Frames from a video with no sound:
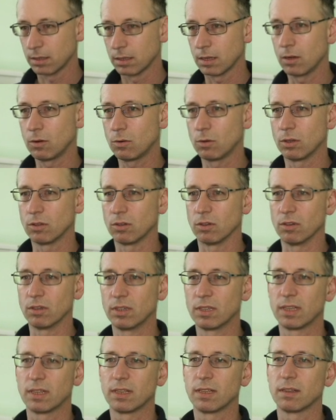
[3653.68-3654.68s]
Oh, hold
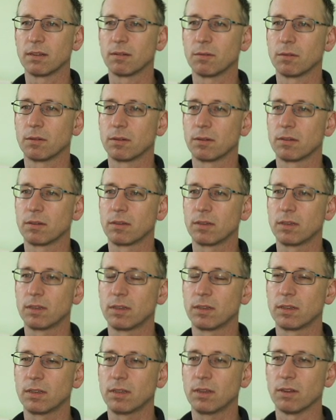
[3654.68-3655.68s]
on.
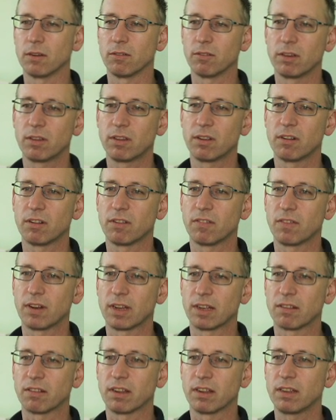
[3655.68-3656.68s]
No, it returns a
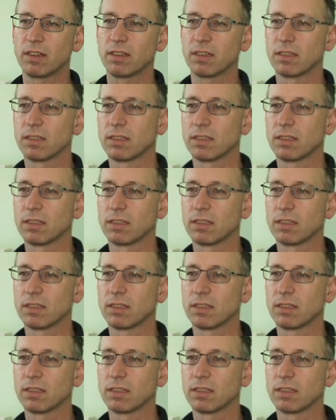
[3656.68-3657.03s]
flag set.